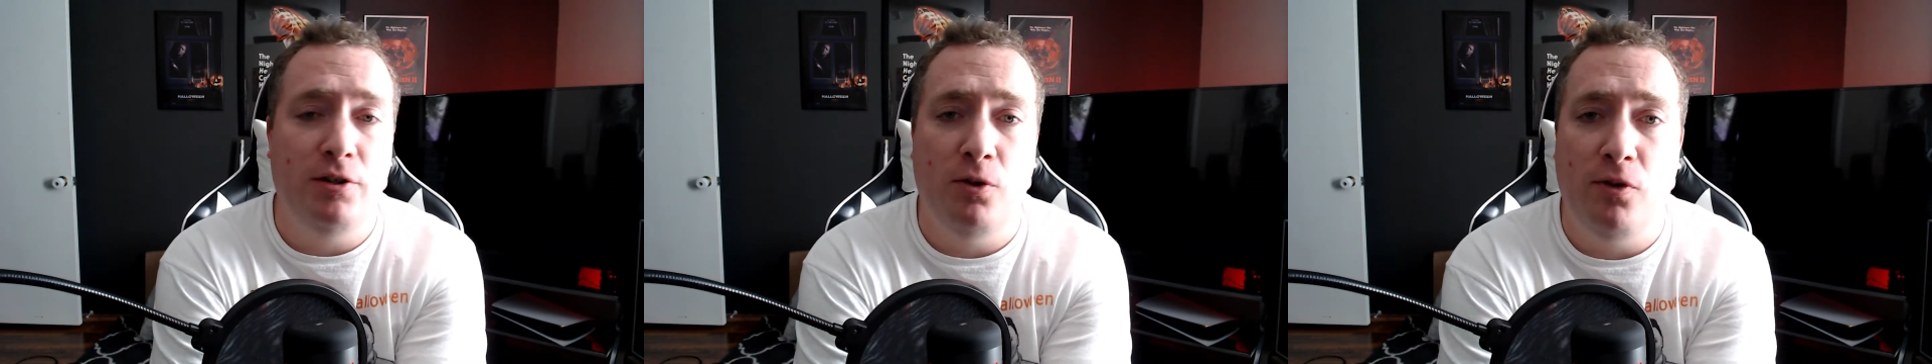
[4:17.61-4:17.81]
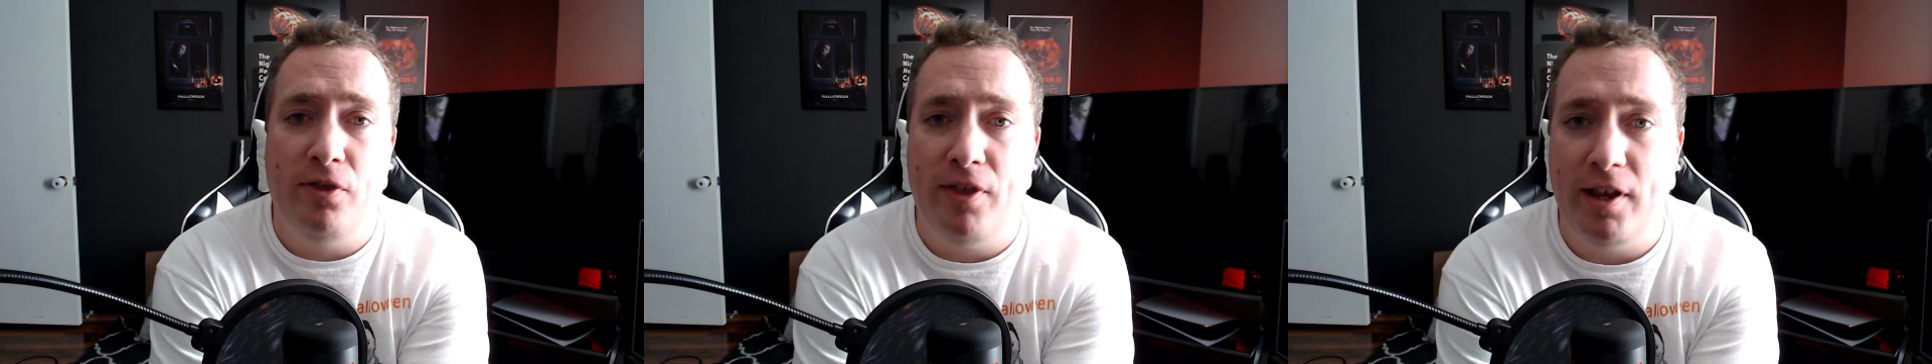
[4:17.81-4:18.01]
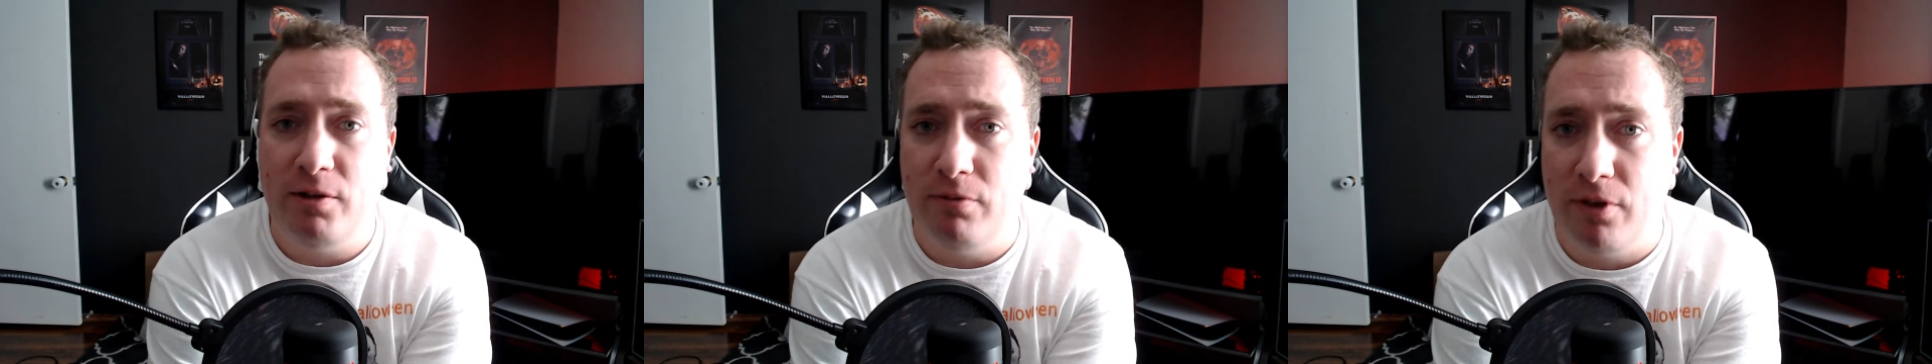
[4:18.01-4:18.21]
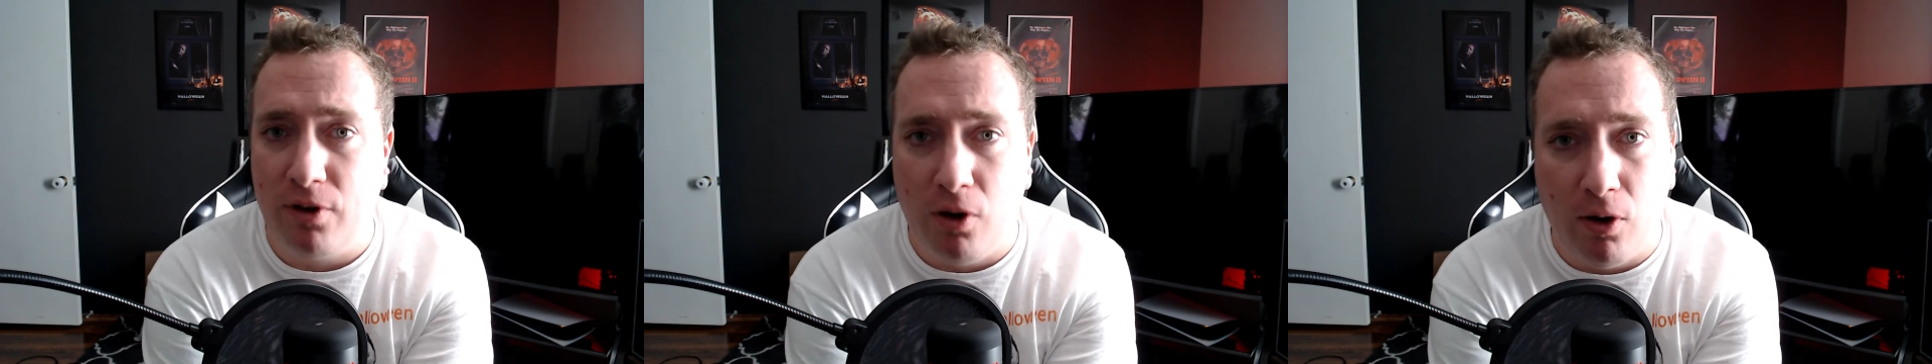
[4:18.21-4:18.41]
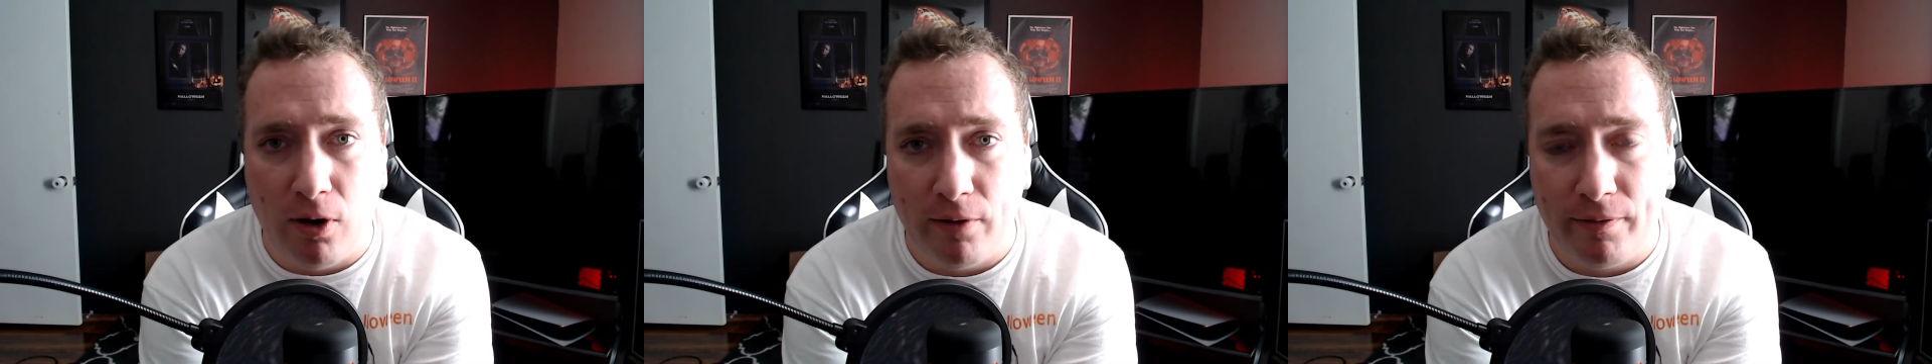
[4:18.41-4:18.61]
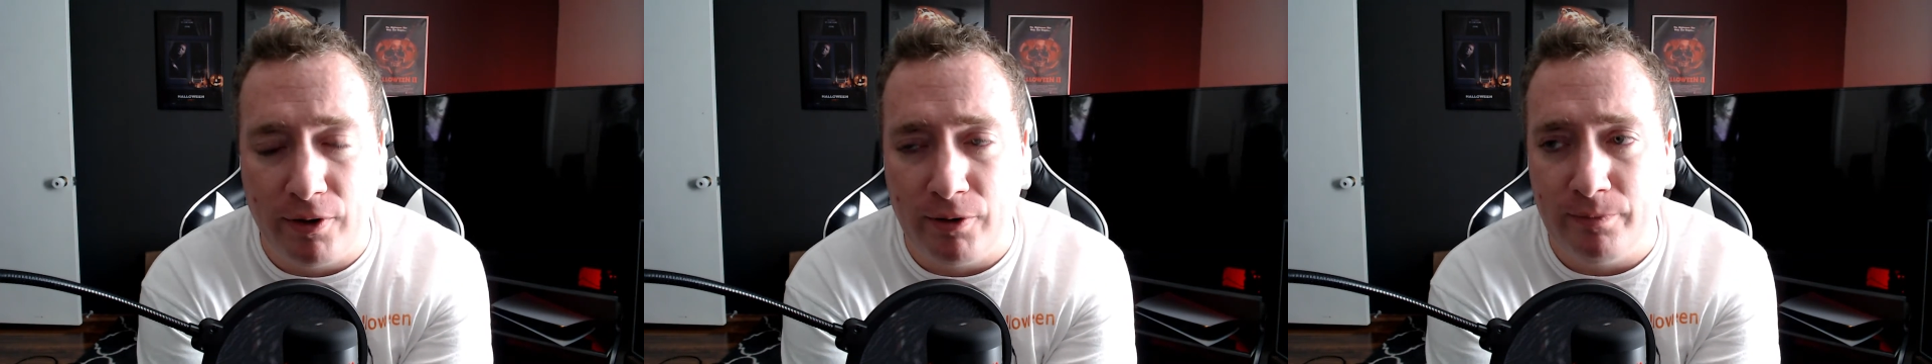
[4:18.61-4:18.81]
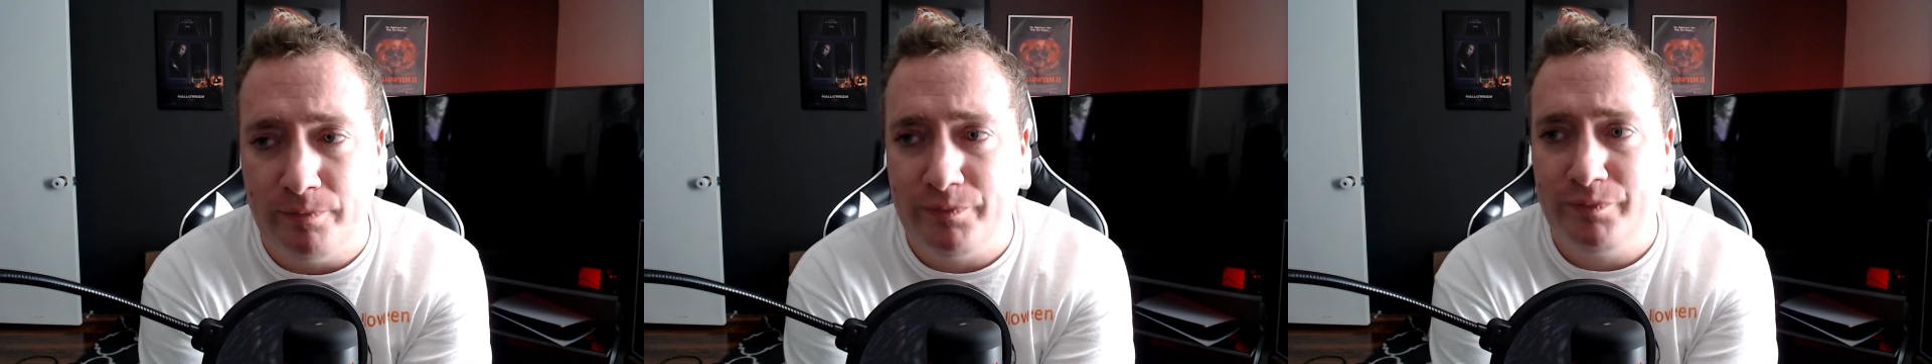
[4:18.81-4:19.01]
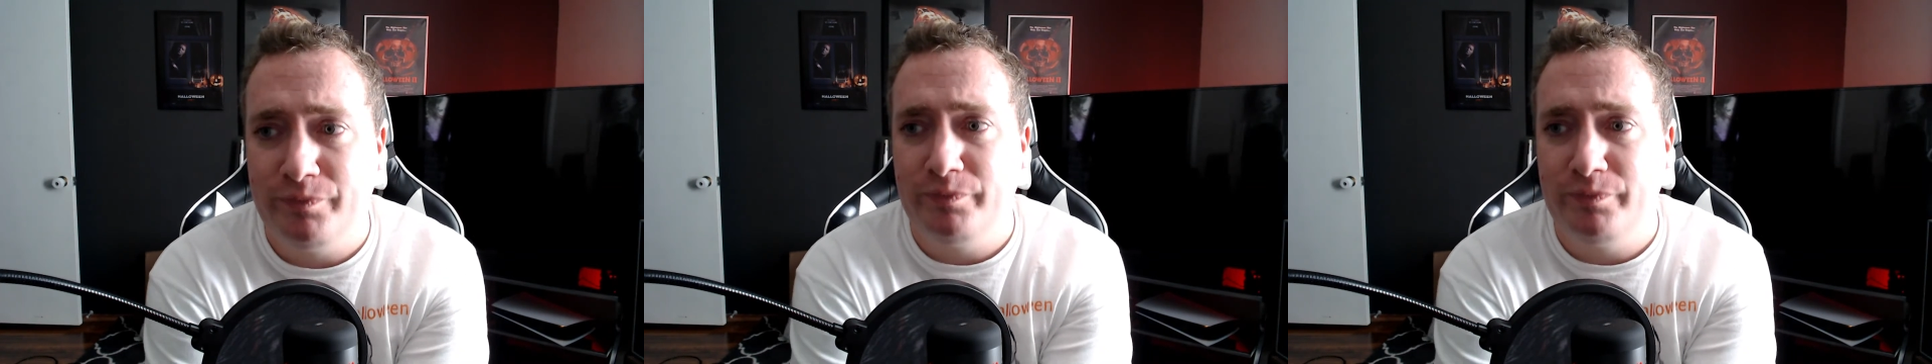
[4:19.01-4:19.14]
doing things with Carver.